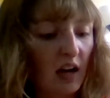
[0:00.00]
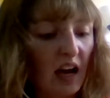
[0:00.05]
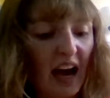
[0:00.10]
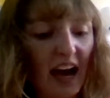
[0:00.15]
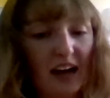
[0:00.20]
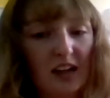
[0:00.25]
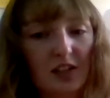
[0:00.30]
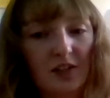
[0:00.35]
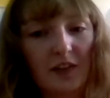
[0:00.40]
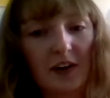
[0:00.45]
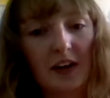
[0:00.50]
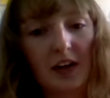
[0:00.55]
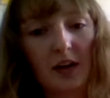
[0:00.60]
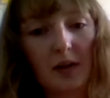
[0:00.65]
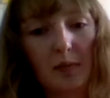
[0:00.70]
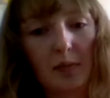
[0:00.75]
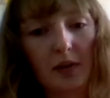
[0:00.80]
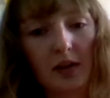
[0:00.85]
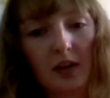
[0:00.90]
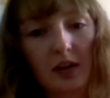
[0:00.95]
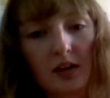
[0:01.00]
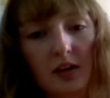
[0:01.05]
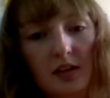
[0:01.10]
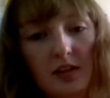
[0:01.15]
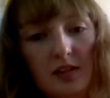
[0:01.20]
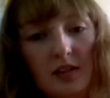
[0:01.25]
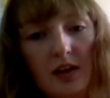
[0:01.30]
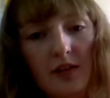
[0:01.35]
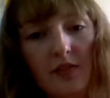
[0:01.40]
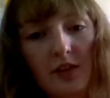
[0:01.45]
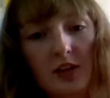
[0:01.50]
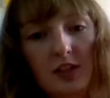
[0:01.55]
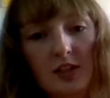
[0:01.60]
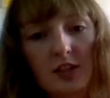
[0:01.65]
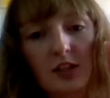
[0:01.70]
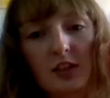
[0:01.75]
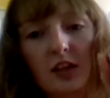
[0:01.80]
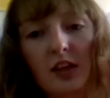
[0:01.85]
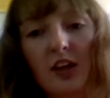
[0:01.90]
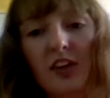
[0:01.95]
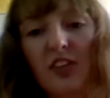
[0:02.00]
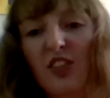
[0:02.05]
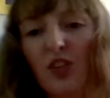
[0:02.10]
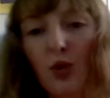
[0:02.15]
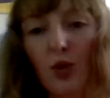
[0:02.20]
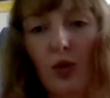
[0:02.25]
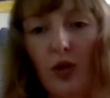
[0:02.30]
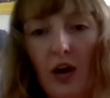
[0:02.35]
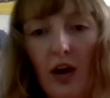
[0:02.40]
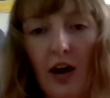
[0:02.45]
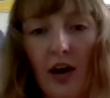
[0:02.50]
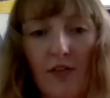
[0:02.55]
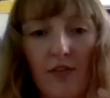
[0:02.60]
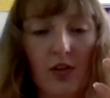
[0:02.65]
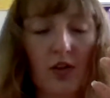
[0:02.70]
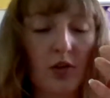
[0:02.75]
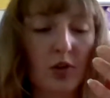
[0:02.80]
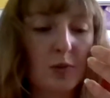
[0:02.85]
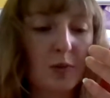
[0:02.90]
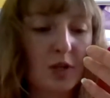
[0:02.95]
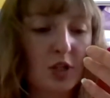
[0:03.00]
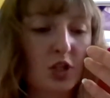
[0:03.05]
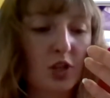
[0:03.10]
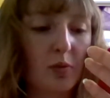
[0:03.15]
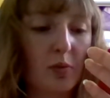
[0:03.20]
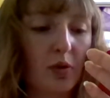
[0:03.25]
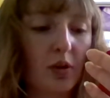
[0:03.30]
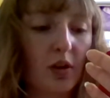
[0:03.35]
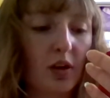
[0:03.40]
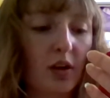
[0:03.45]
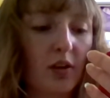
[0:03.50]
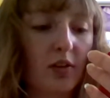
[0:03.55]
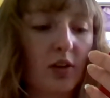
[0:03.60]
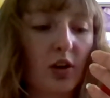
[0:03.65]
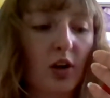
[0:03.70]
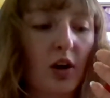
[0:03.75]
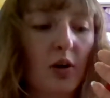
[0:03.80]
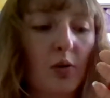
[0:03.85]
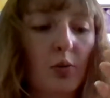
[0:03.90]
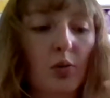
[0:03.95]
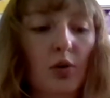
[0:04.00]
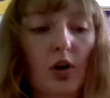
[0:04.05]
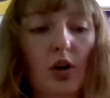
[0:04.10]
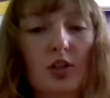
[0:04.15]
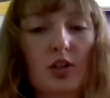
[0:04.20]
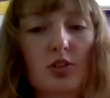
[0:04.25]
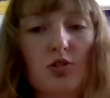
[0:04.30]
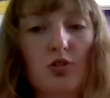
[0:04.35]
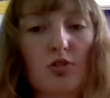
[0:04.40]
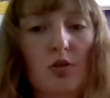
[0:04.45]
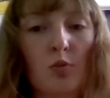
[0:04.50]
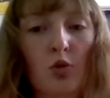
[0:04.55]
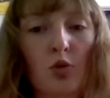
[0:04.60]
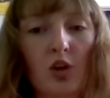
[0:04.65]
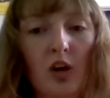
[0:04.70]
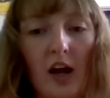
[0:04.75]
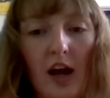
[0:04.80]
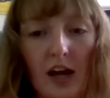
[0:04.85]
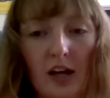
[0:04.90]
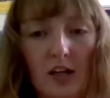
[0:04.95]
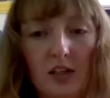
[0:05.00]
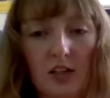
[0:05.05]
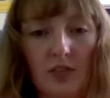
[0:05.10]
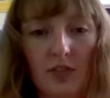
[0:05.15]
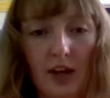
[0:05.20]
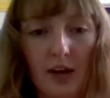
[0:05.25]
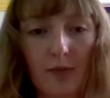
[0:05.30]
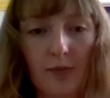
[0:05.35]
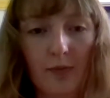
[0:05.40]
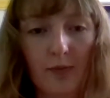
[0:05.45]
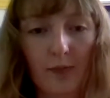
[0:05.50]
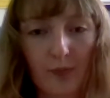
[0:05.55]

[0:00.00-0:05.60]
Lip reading: activated abilities of it, so like if you have a special ability, the card will cost 3 more to activate.